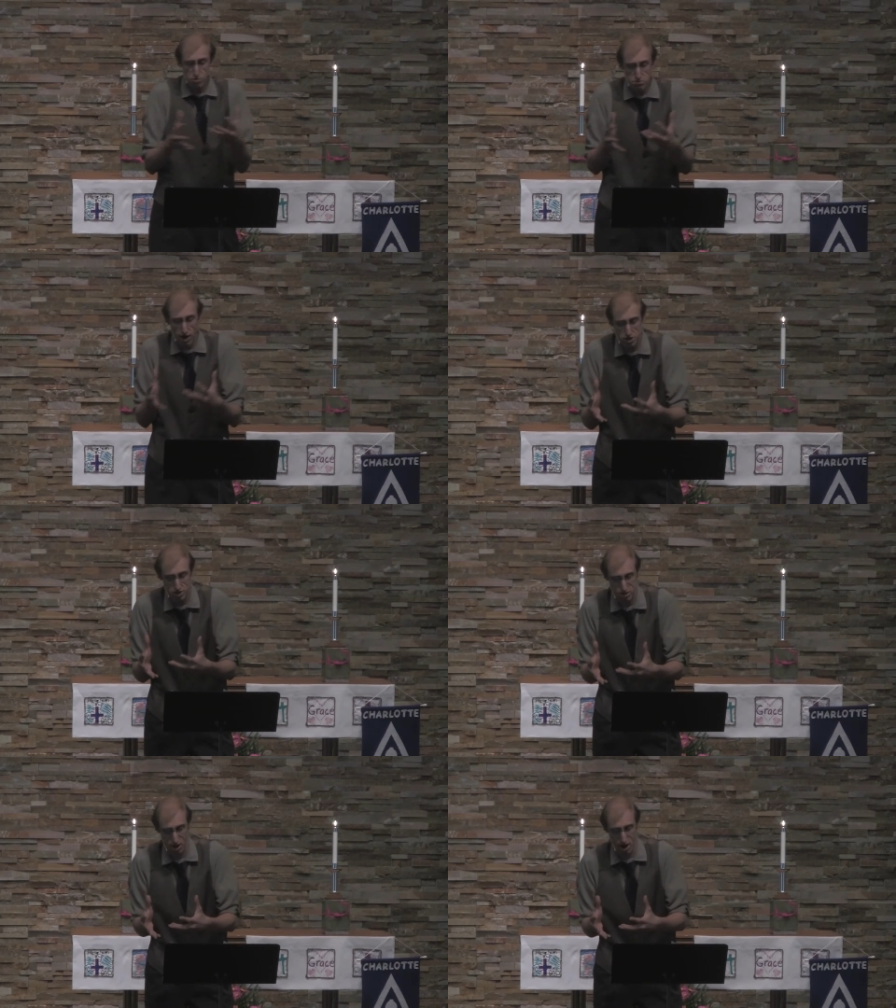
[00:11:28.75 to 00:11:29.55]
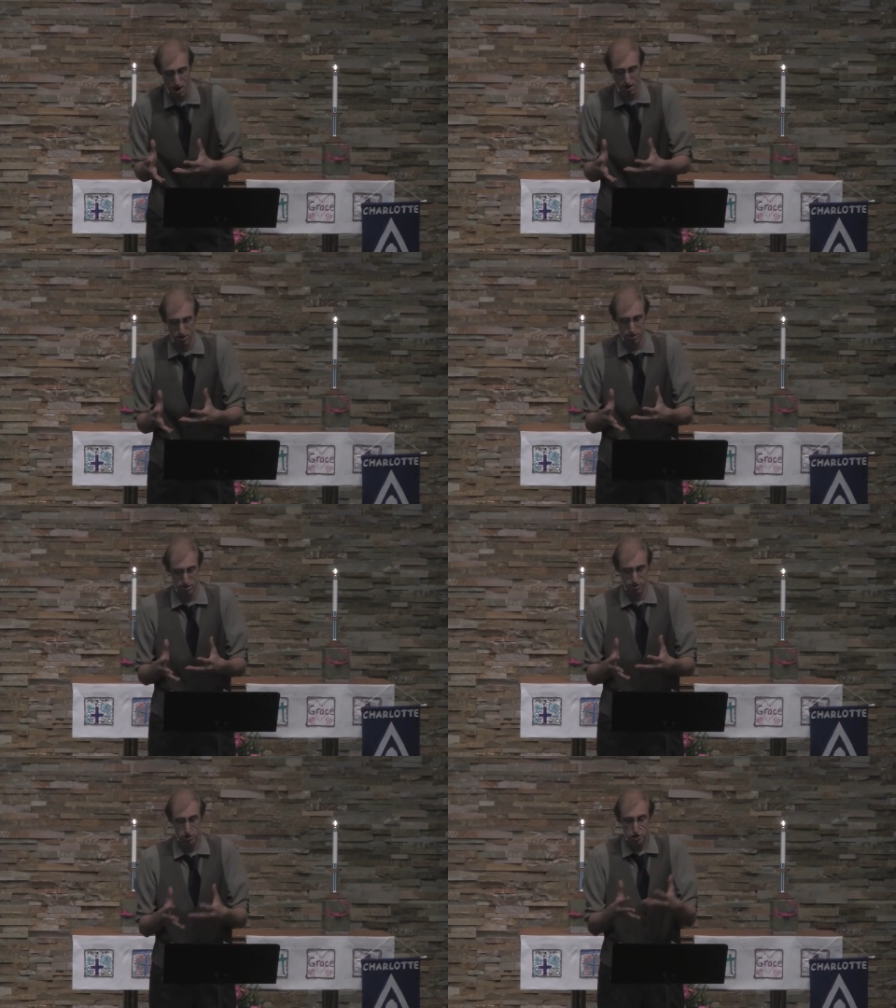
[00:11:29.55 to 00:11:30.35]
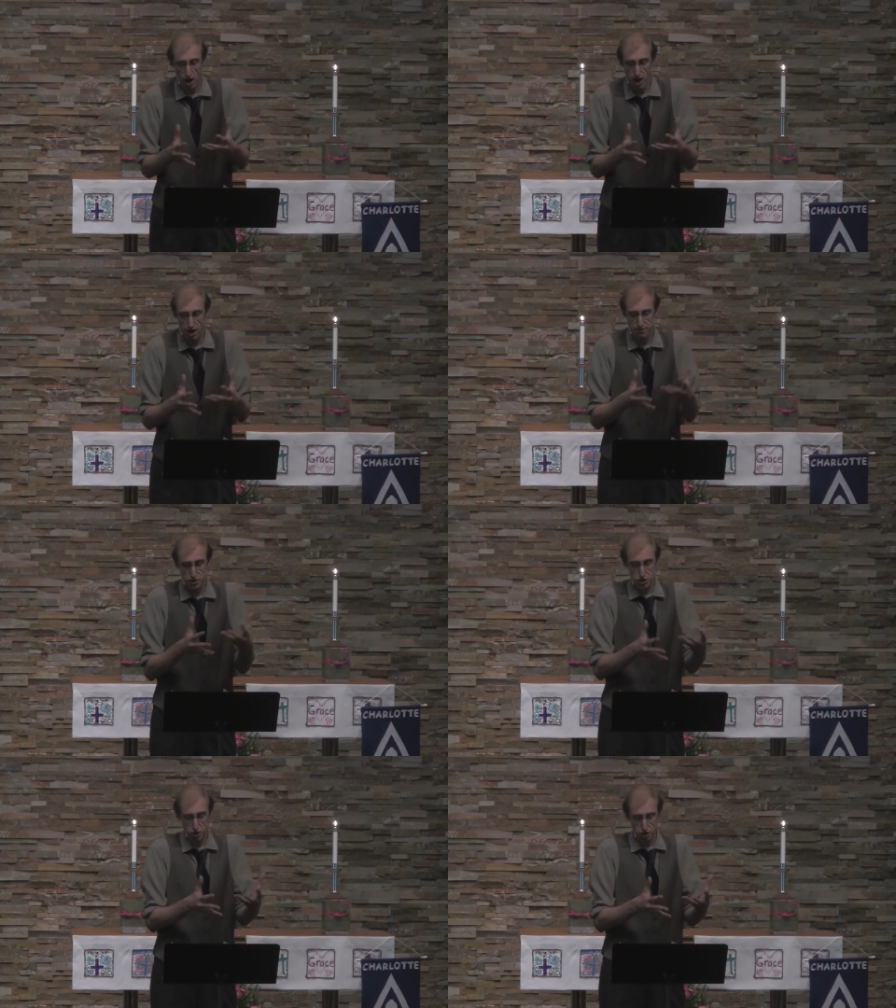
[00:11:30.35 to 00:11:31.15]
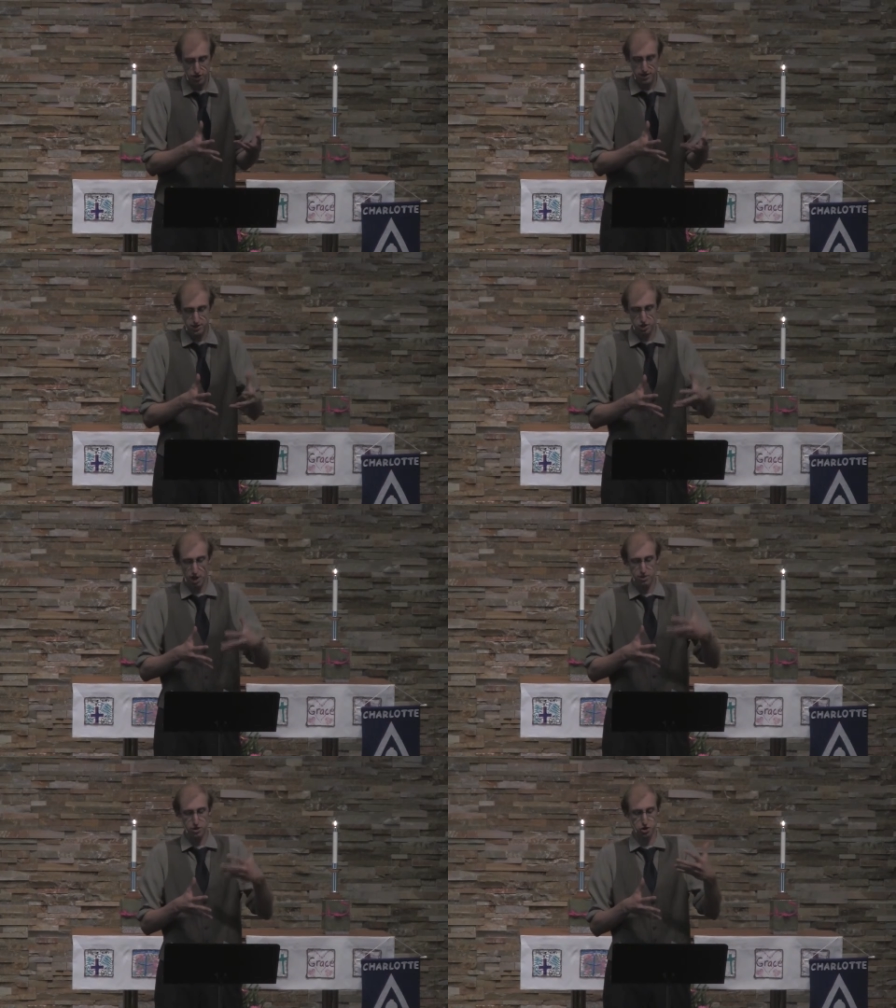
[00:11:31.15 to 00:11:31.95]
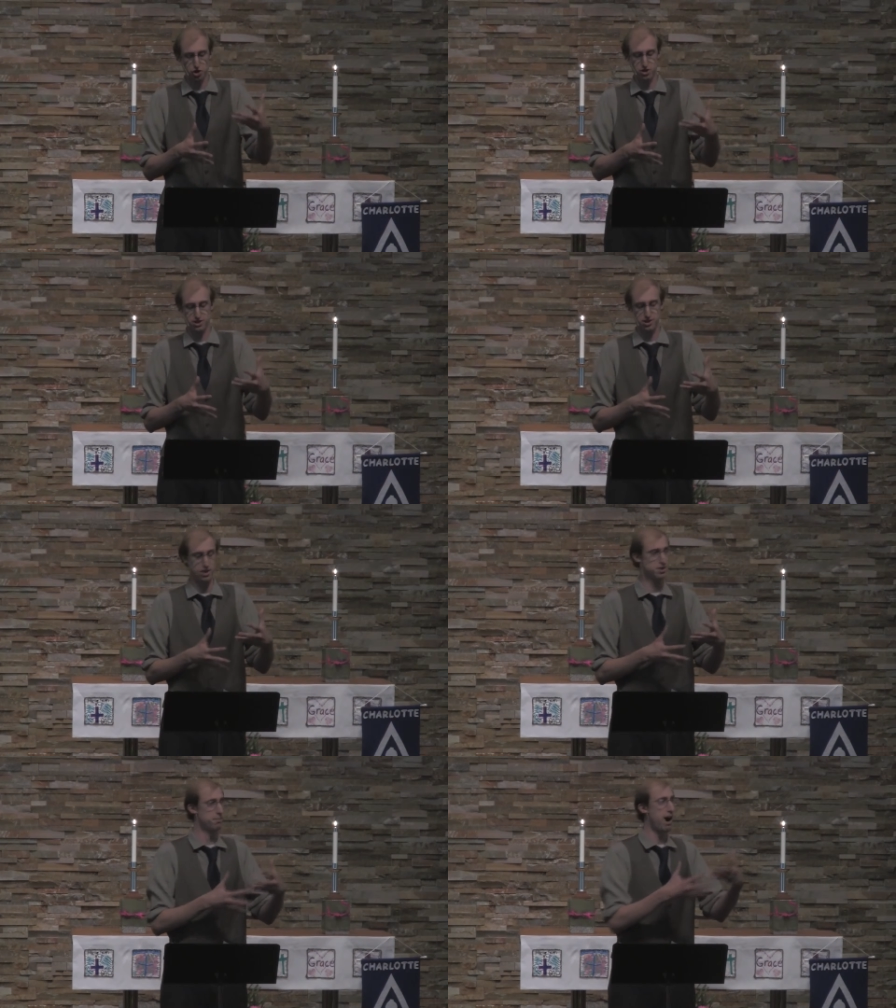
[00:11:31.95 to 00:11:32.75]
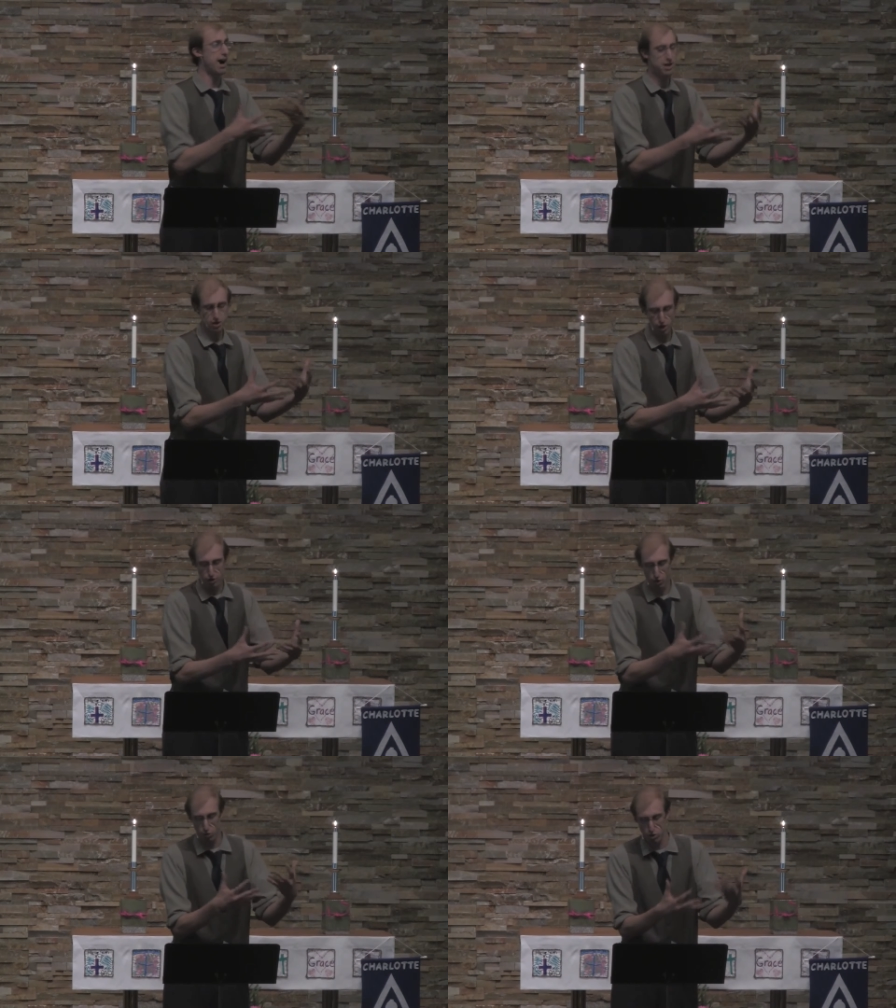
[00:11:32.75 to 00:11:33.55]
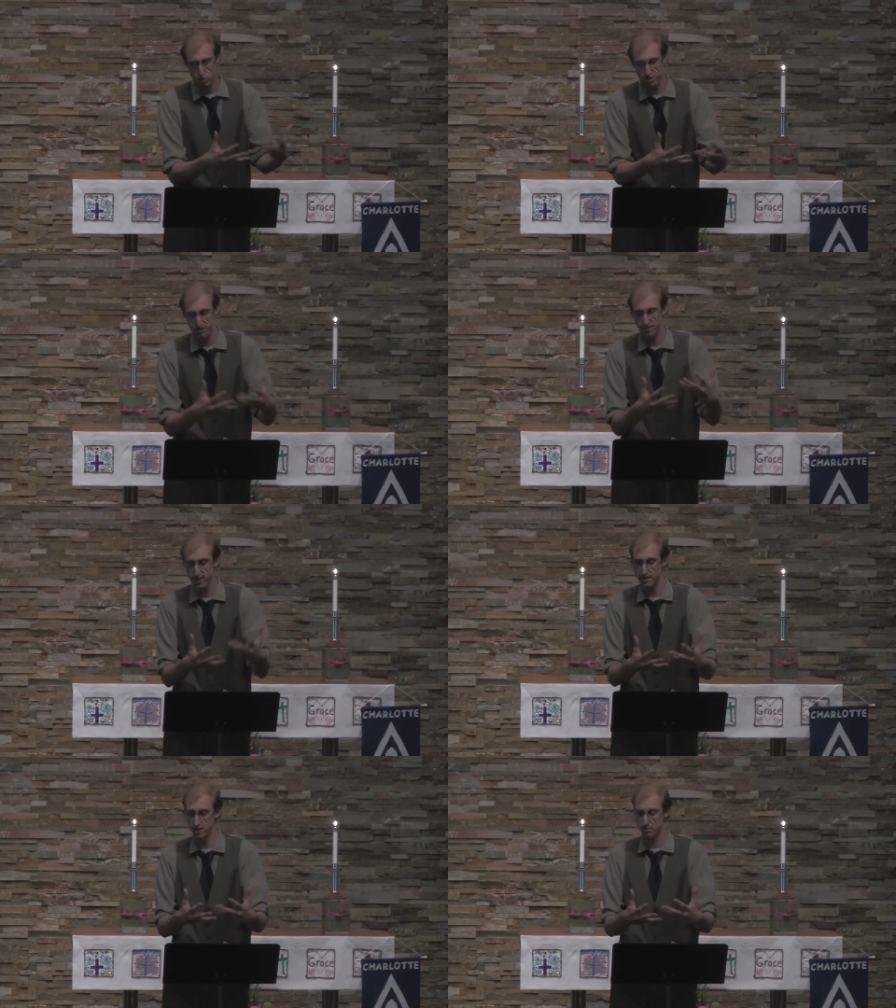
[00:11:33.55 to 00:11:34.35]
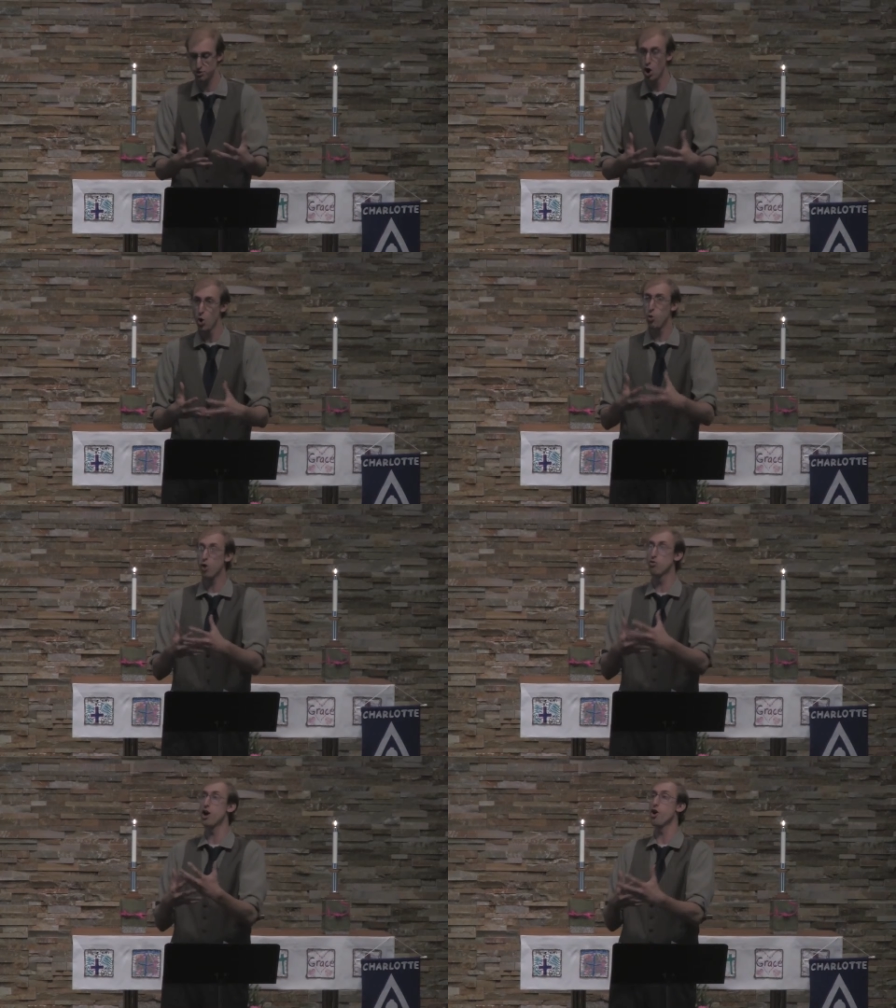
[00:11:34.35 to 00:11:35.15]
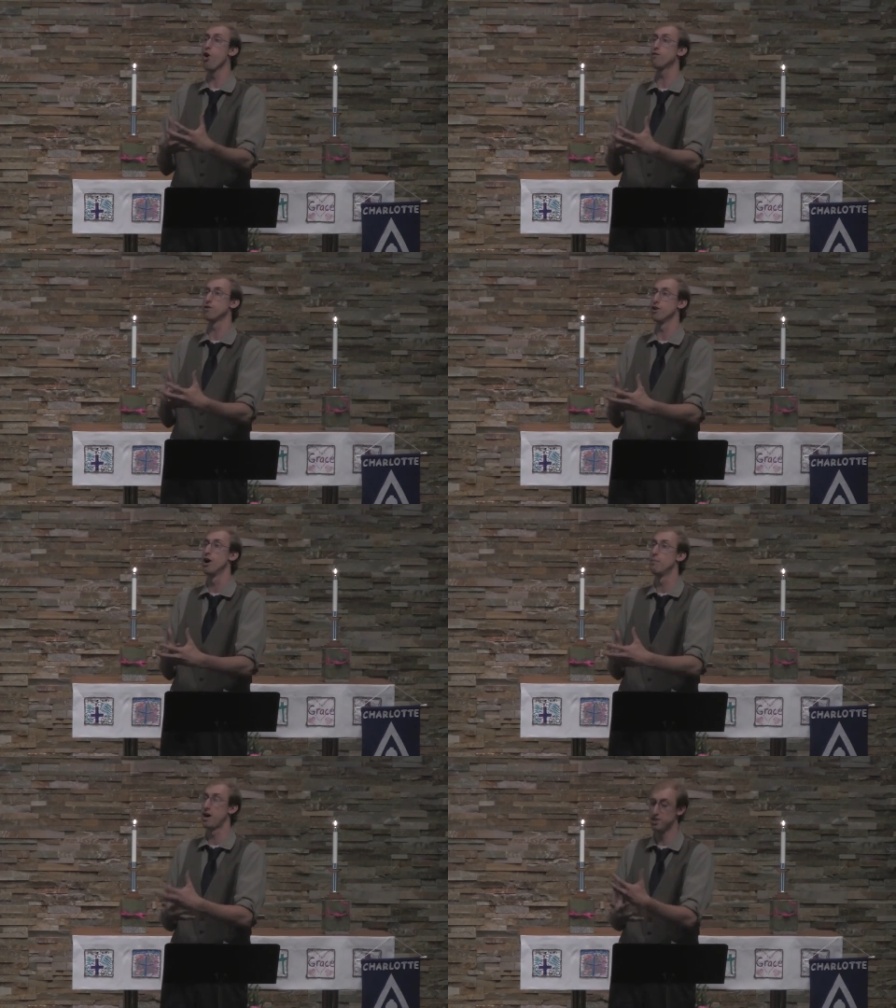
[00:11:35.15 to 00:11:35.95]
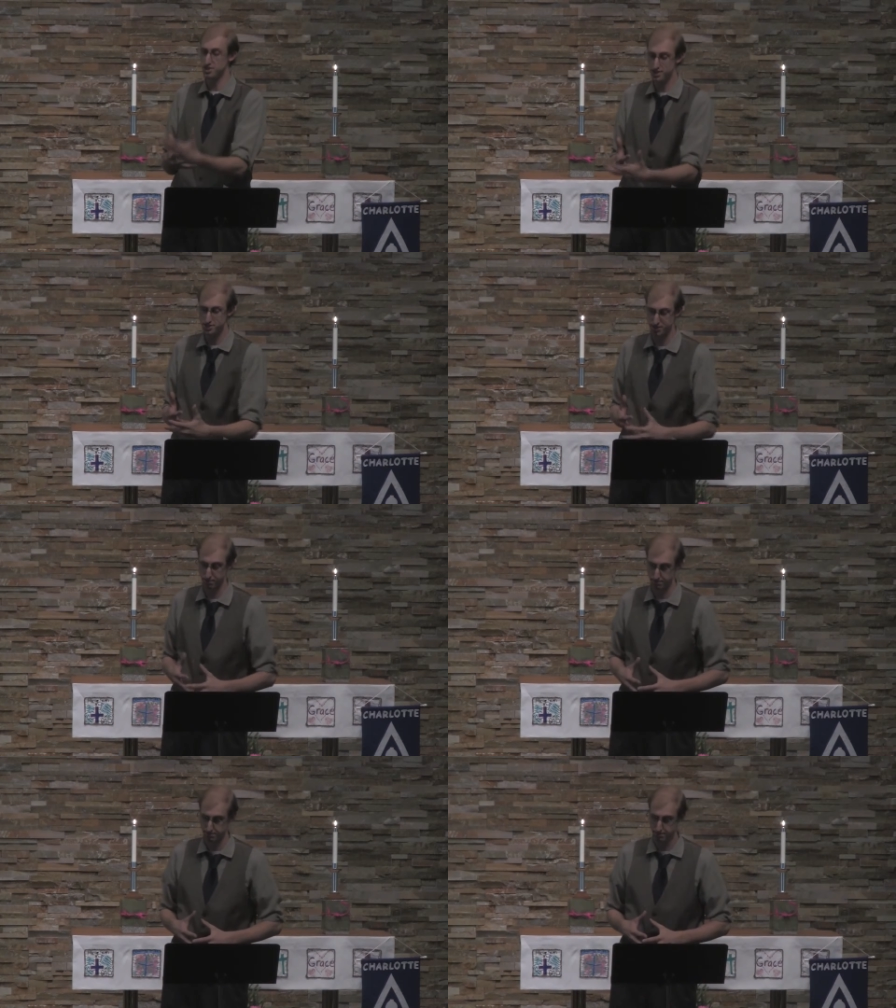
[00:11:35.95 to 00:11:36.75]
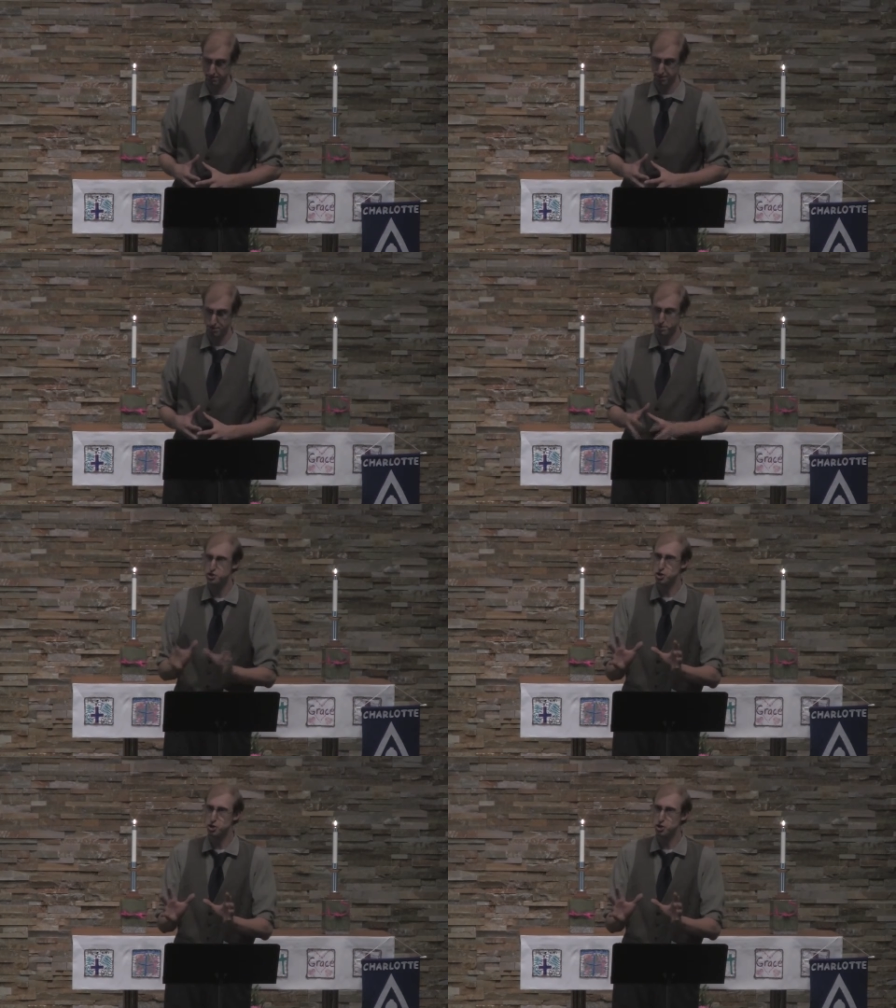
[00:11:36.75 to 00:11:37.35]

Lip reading: much law, the job of the church is there to bind the wounds of the victims who are run over by the system. But the